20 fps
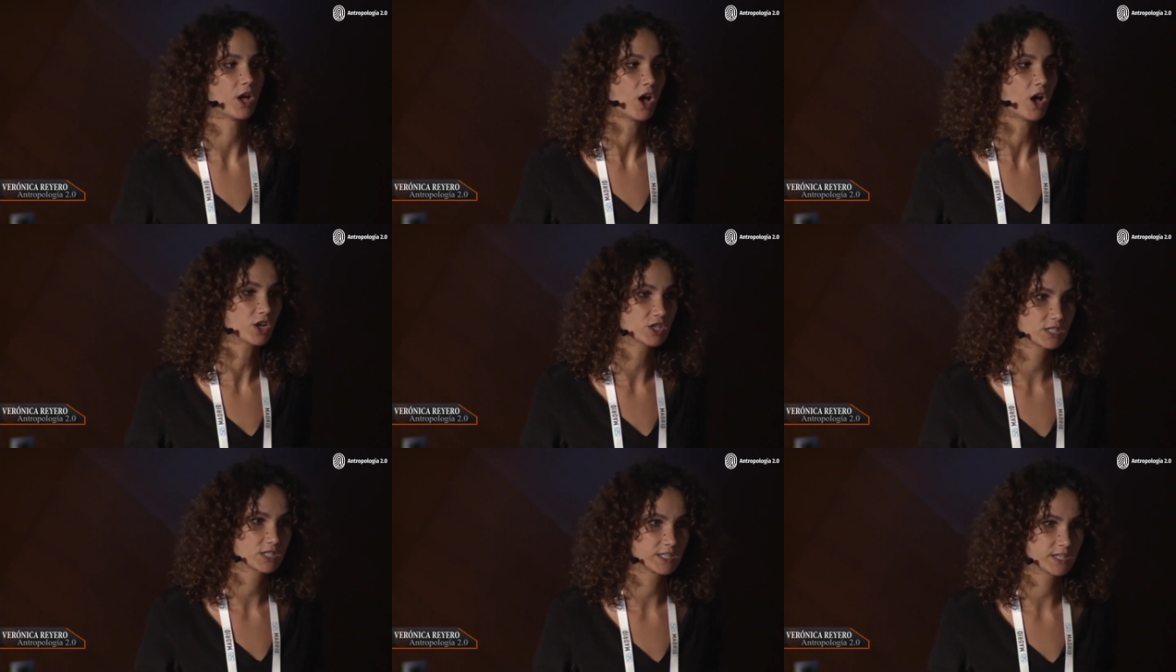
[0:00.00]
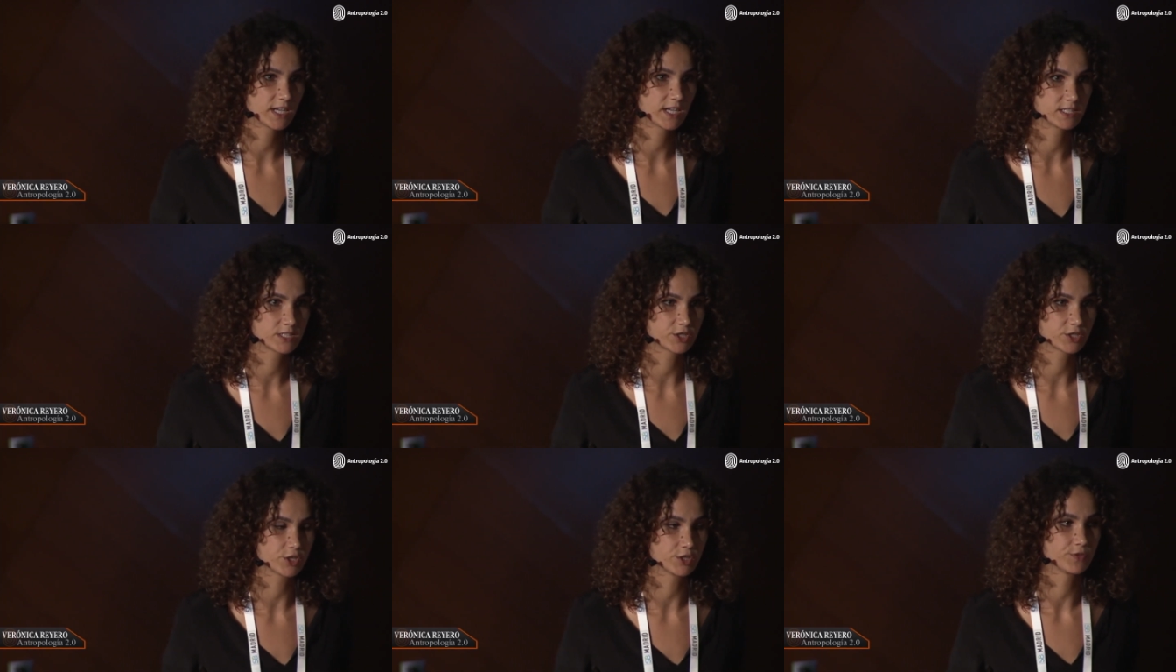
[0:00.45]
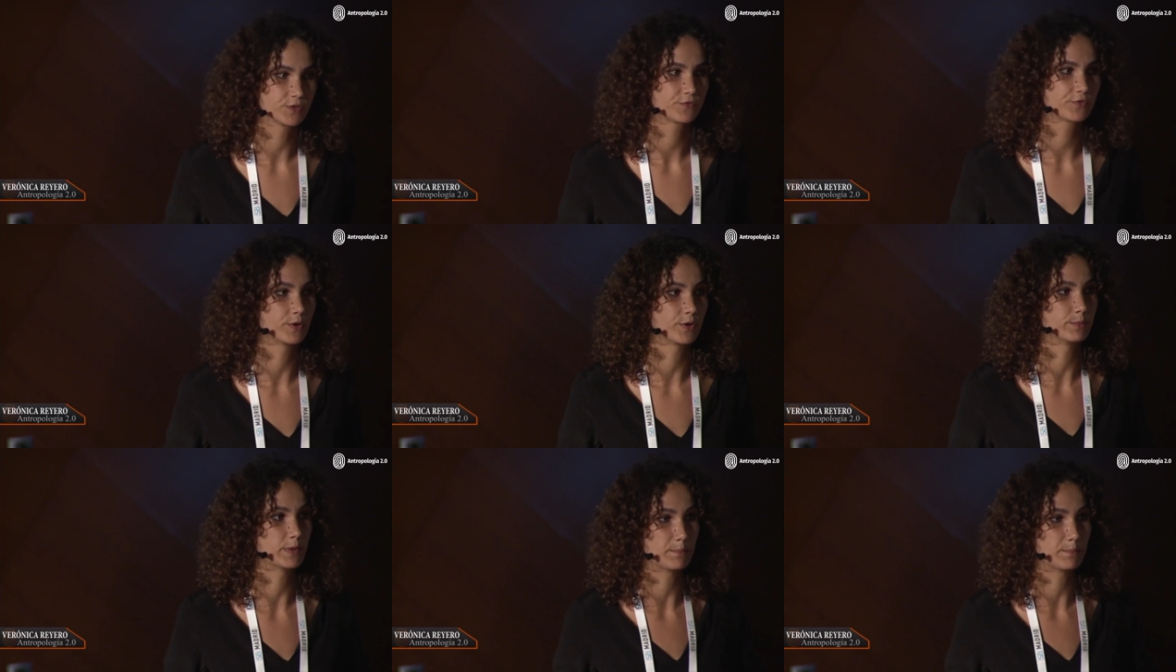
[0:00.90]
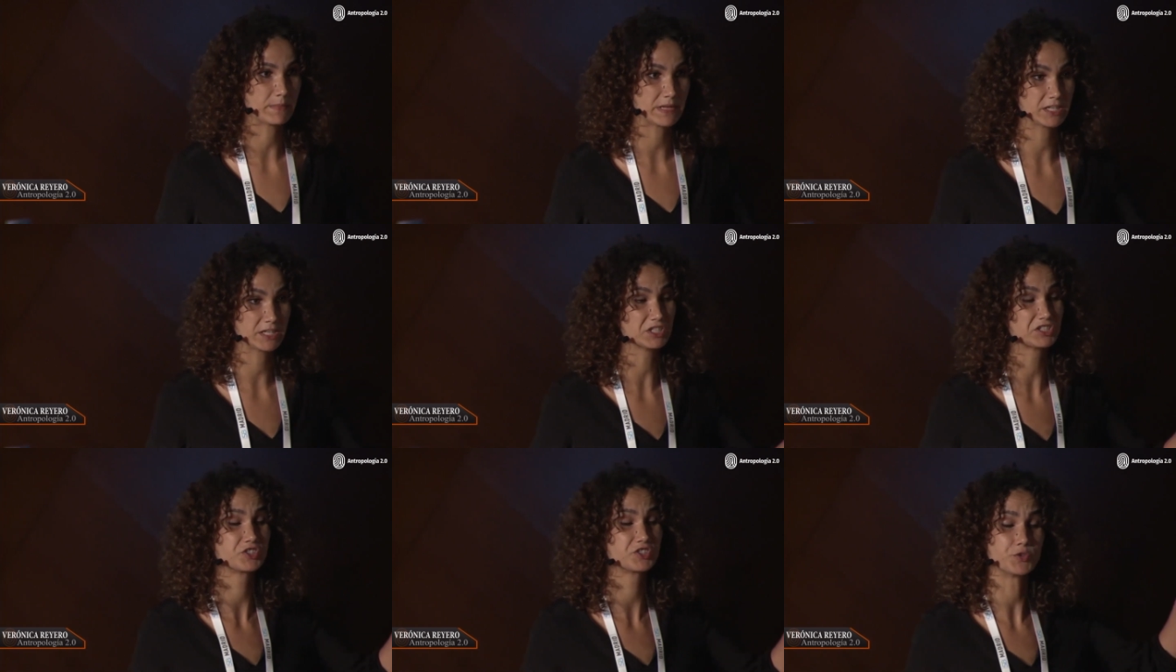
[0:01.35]
Occidental, from a
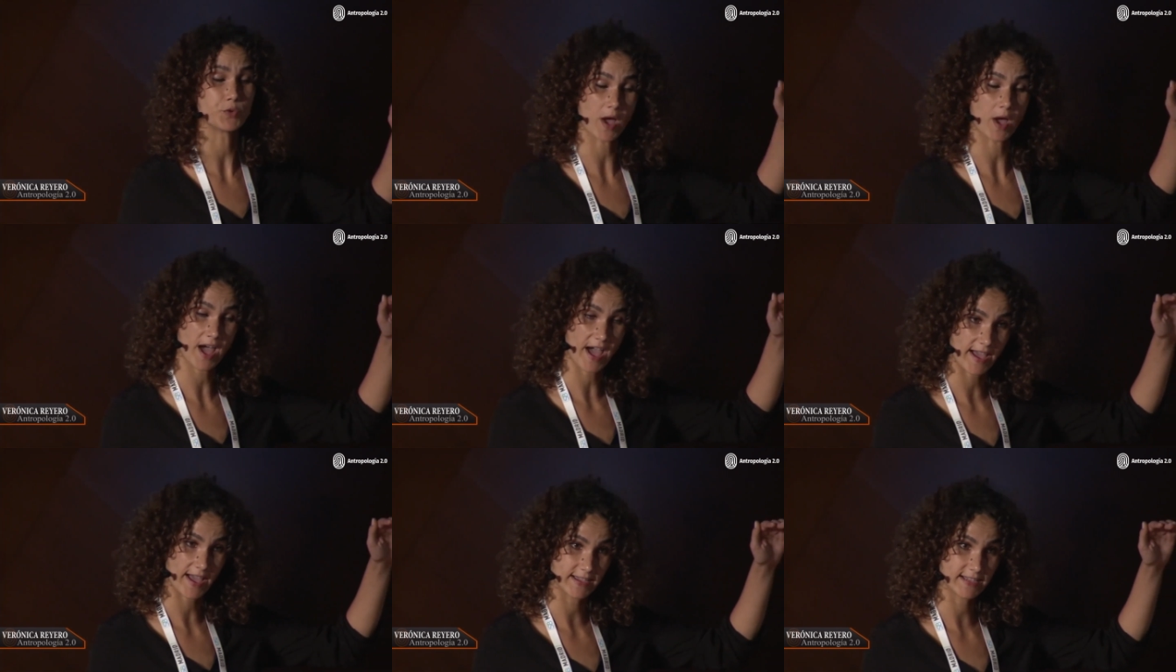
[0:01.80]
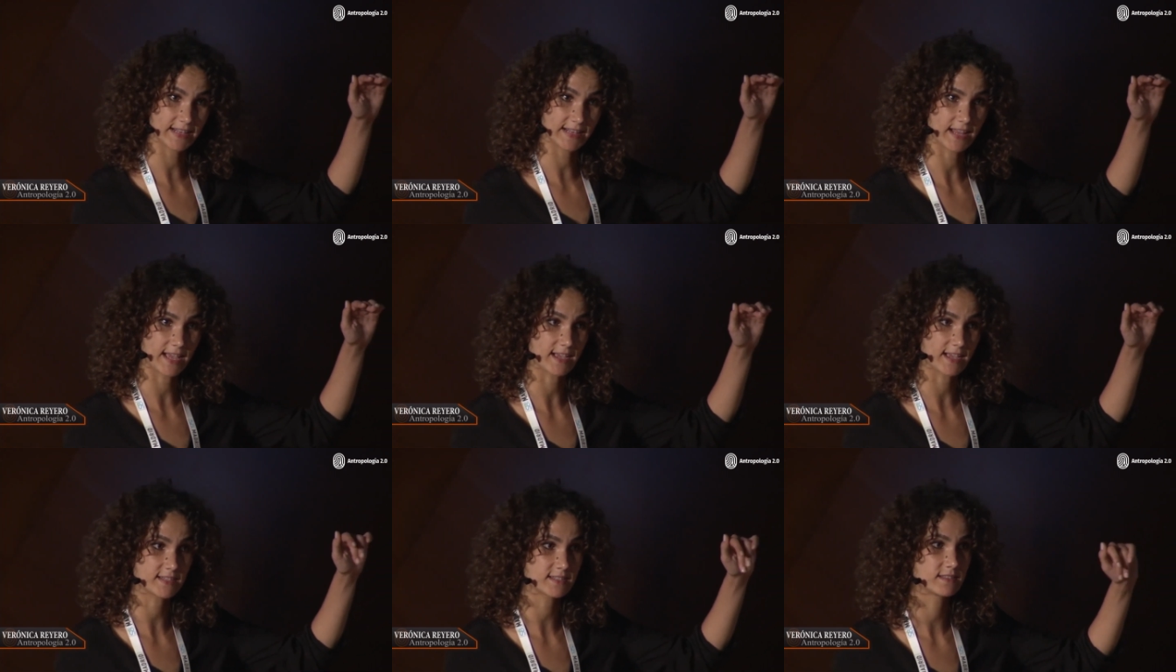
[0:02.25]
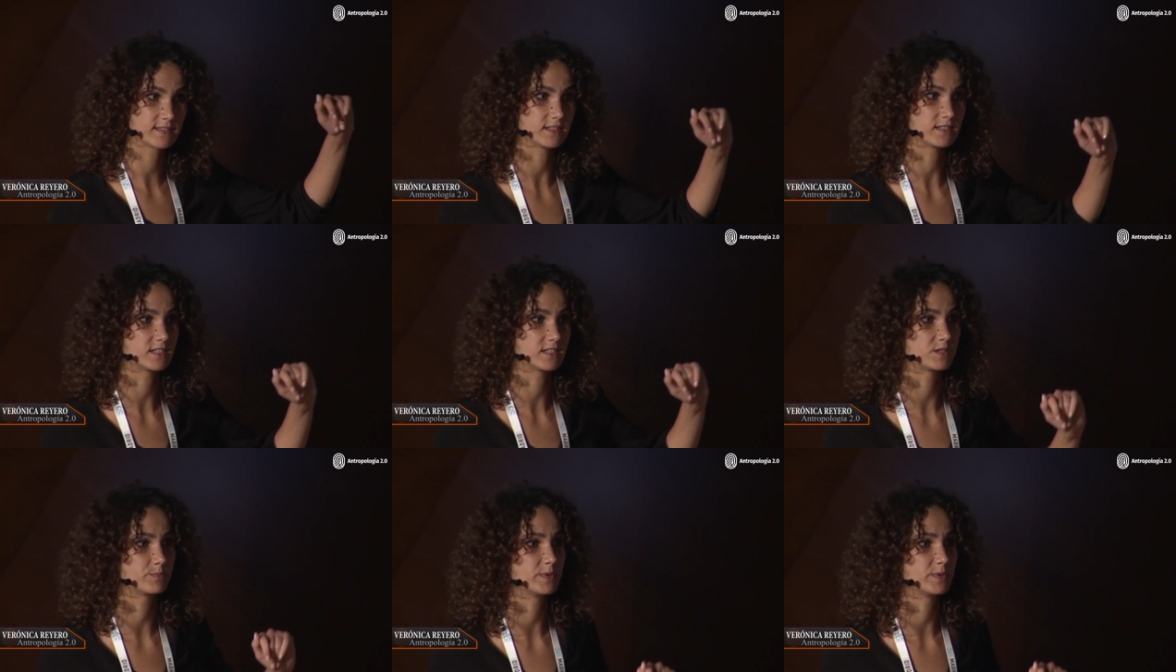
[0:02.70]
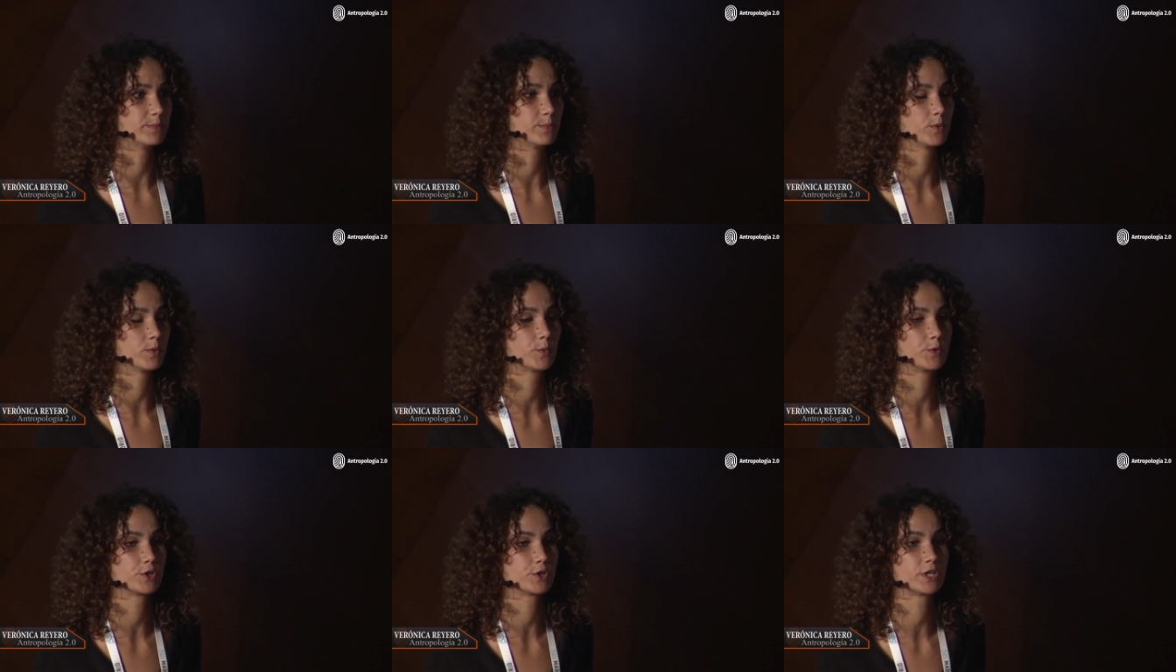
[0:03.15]
middle to high class. This is people
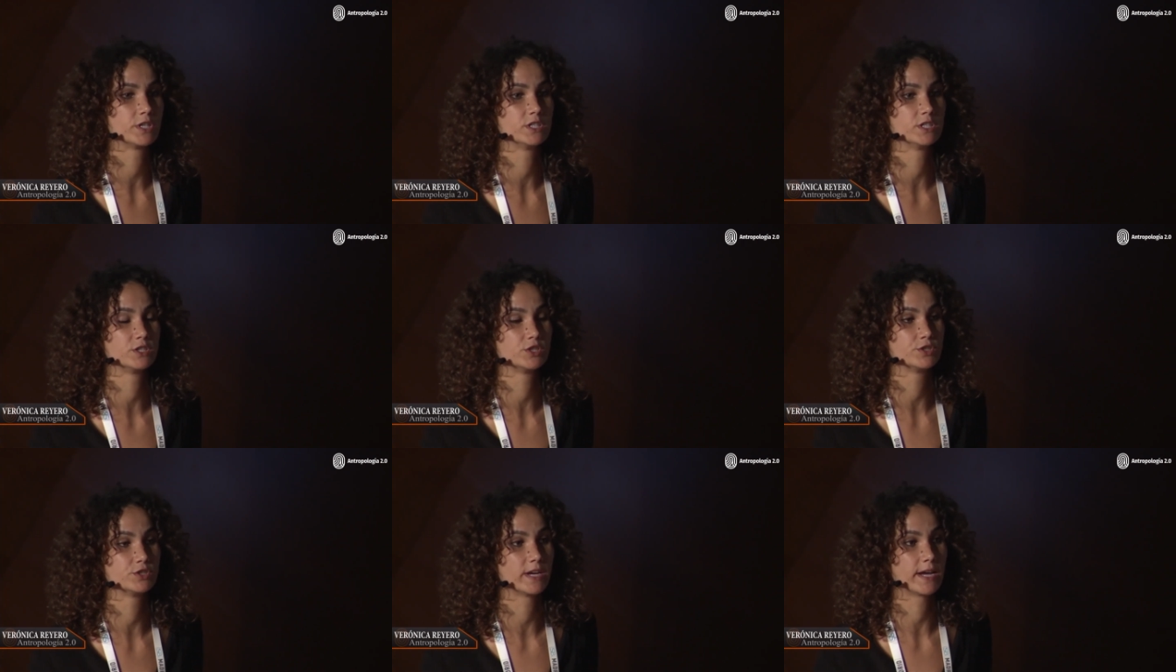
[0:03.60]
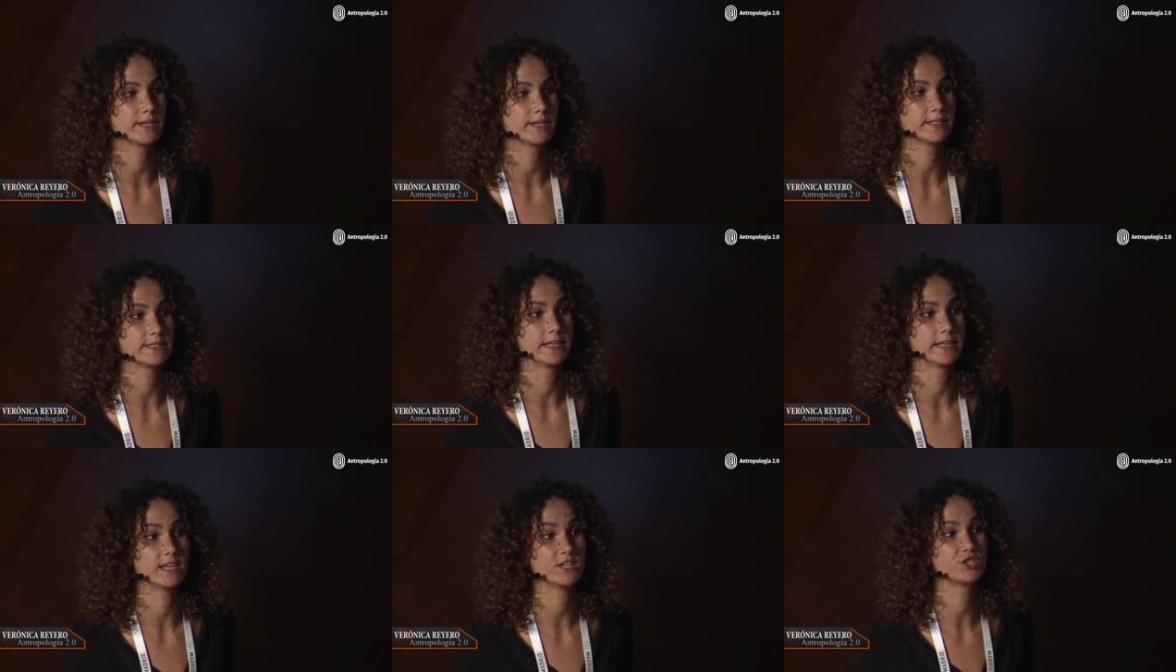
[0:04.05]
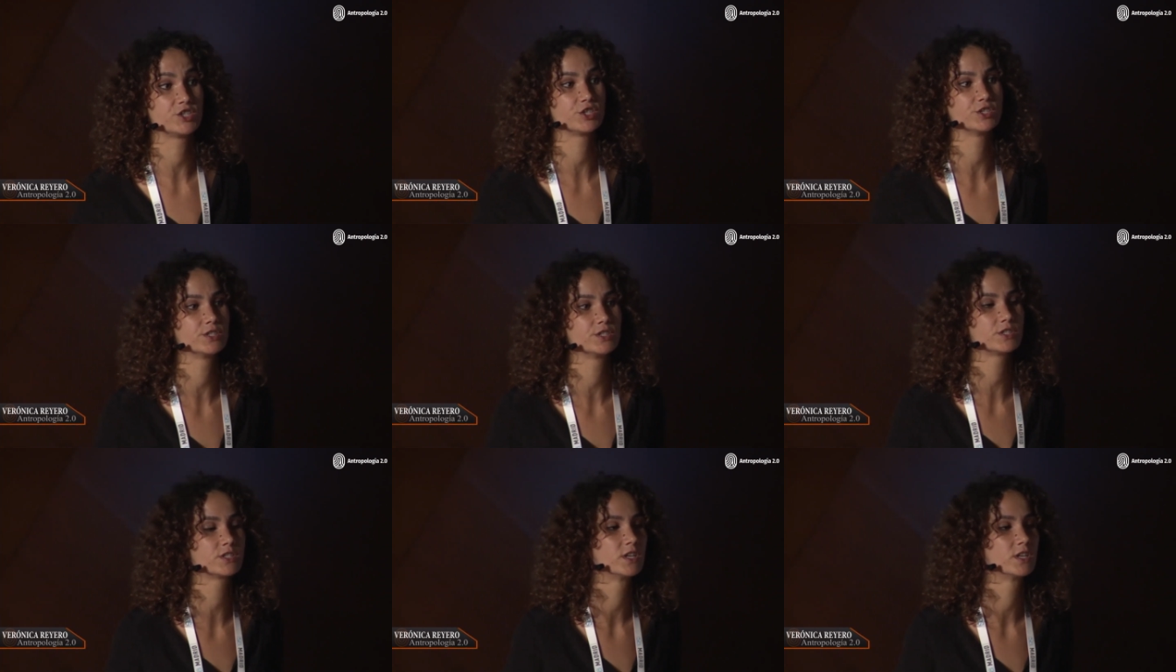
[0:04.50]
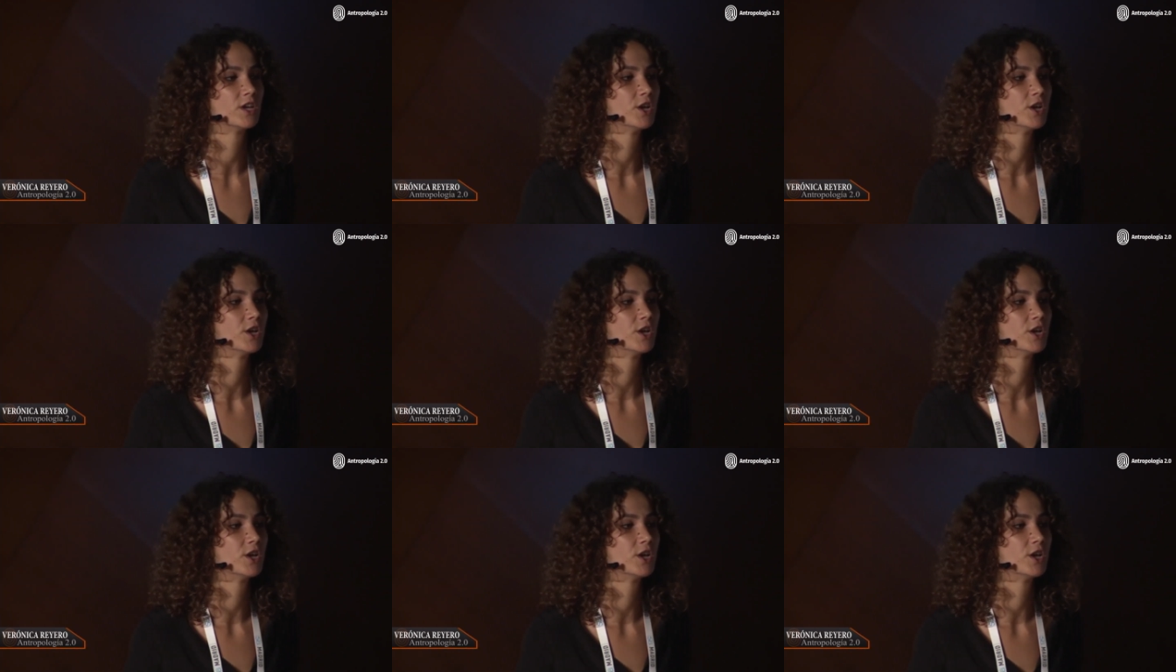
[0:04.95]
working in United Nations,